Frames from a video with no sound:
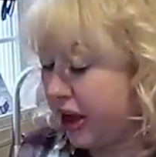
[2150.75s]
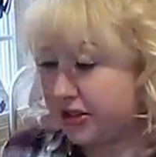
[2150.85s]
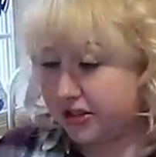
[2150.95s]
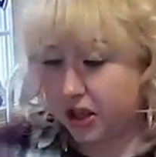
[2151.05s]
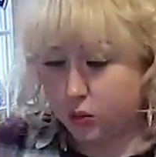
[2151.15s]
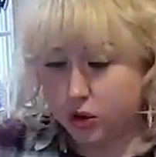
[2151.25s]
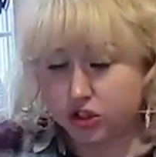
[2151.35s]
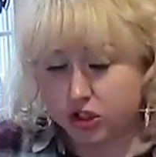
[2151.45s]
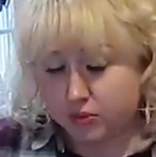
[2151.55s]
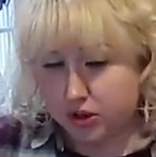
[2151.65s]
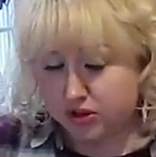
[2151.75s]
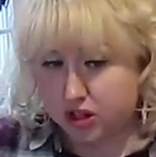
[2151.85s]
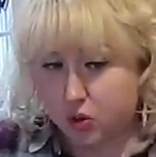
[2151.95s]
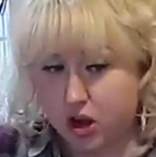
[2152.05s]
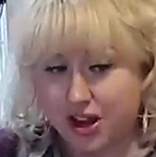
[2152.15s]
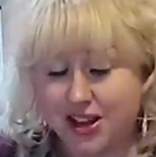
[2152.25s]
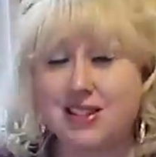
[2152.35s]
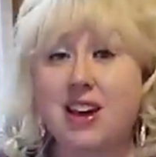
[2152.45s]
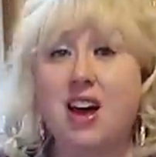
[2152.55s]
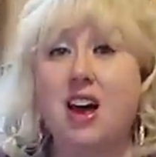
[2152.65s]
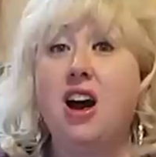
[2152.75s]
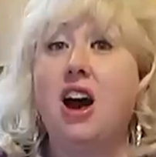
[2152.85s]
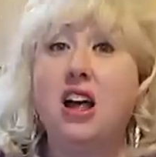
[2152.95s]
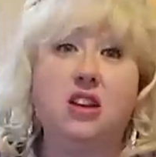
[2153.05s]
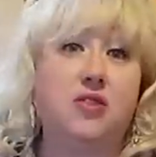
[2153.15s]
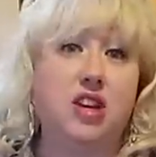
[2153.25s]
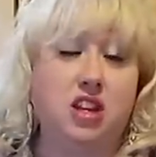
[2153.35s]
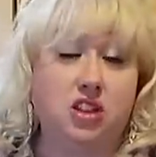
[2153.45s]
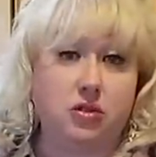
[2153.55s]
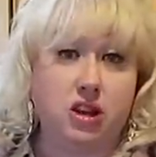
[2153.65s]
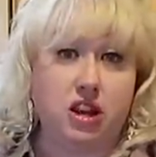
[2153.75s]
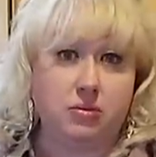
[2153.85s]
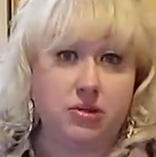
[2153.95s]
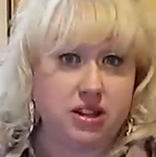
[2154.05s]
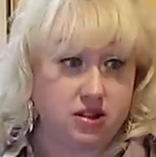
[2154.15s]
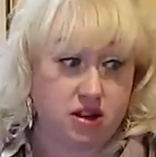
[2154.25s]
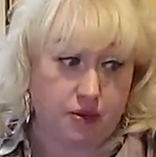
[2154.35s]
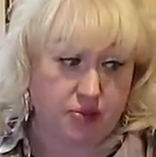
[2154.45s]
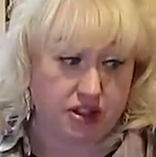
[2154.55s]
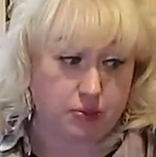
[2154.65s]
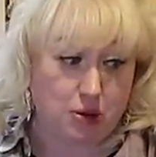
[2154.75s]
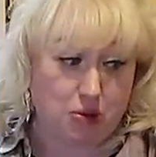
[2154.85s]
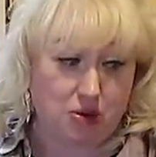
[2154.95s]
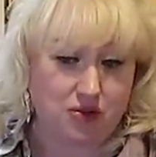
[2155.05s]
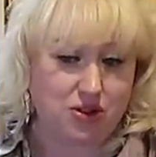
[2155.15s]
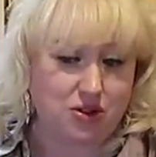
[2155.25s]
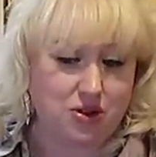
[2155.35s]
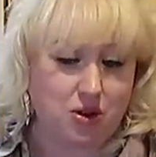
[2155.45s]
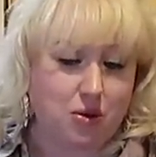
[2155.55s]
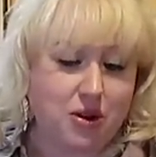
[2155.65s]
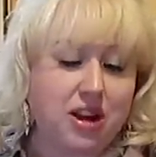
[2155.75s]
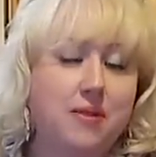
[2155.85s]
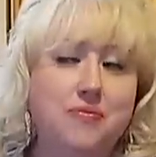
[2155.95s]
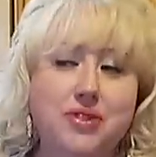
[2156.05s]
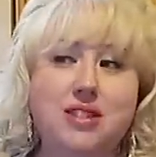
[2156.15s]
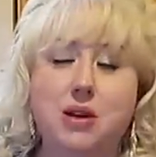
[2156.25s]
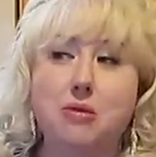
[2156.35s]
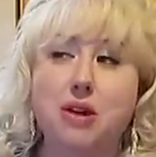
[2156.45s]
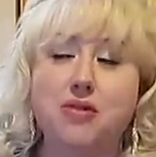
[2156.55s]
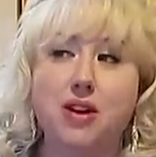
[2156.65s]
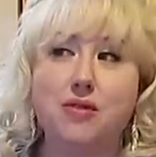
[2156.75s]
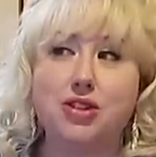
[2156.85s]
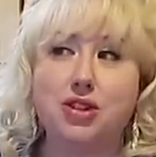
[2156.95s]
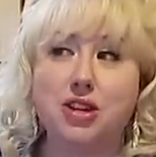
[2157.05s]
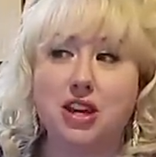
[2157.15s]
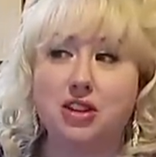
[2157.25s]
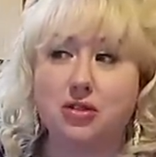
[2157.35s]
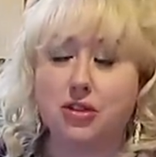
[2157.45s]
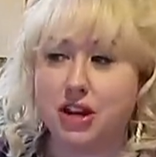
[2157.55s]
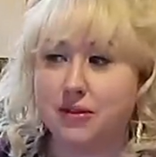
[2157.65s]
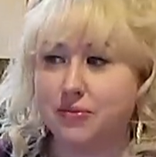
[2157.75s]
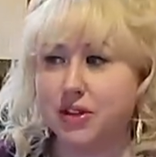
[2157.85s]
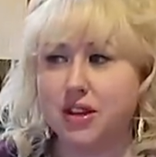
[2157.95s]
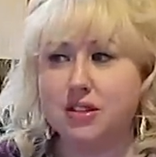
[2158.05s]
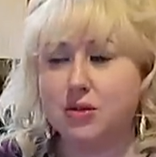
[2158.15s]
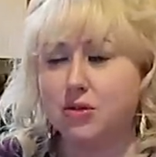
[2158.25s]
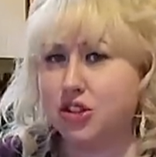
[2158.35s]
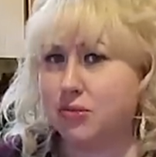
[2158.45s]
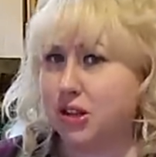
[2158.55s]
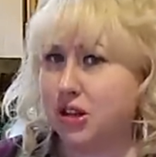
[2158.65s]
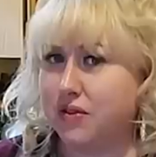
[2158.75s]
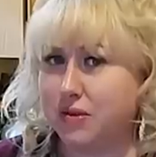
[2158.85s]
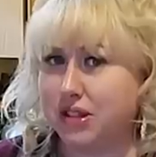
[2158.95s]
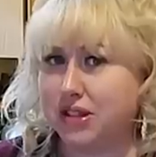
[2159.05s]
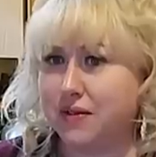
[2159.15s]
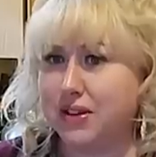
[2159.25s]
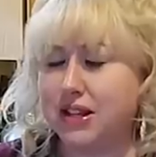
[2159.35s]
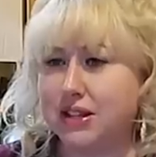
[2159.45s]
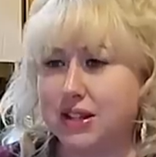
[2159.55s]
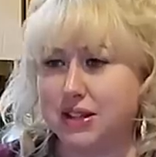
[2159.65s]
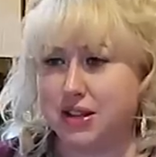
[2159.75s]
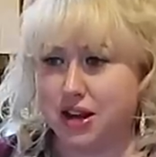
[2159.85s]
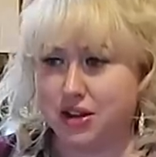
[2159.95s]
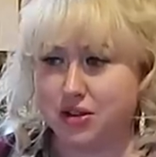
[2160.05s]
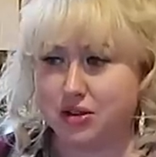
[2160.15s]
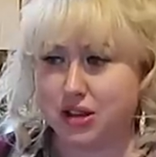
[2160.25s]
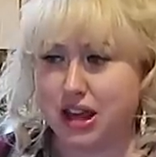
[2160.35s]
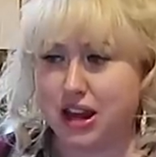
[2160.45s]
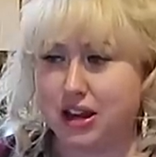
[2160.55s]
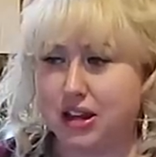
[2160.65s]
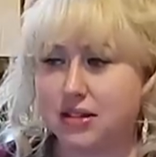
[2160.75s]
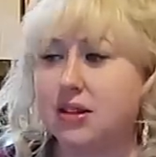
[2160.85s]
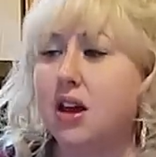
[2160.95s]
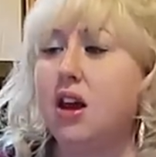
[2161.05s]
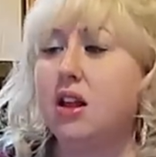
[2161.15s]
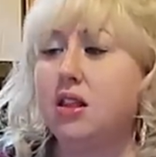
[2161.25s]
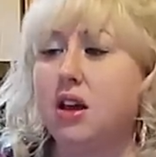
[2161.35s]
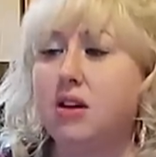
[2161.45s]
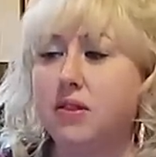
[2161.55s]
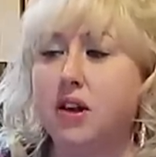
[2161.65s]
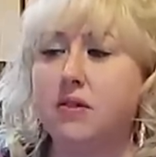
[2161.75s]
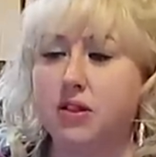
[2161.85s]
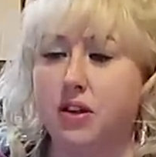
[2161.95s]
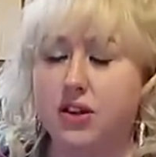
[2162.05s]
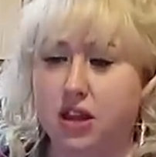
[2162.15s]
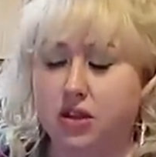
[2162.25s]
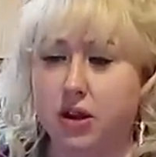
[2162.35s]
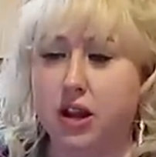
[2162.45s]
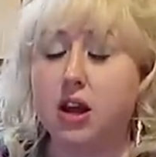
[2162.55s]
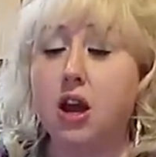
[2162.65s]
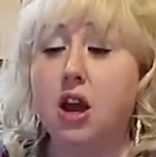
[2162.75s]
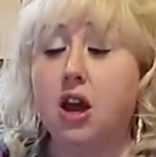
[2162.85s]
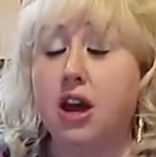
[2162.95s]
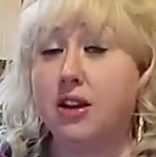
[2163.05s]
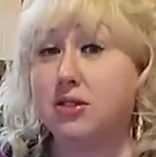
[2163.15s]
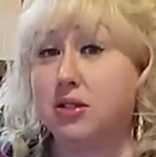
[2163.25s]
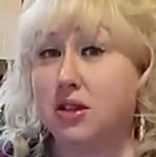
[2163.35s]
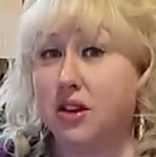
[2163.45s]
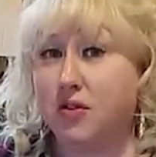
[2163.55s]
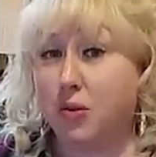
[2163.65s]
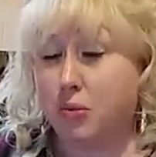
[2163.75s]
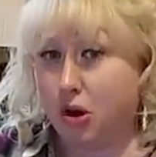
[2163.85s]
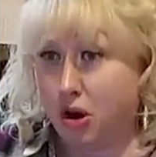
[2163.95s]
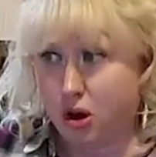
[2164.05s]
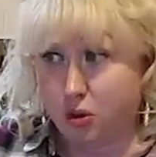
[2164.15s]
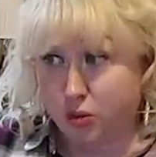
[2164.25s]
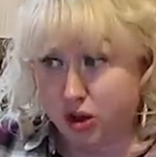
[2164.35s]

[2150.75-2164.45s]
I'll say worship music wise, I love Keith Green. Please look up these people if you don't know already. Some of my favorites are Keith Green. He's a worship leader from the seventies. He died in the early eighties. Love, love, love Keith Green. I also love Paul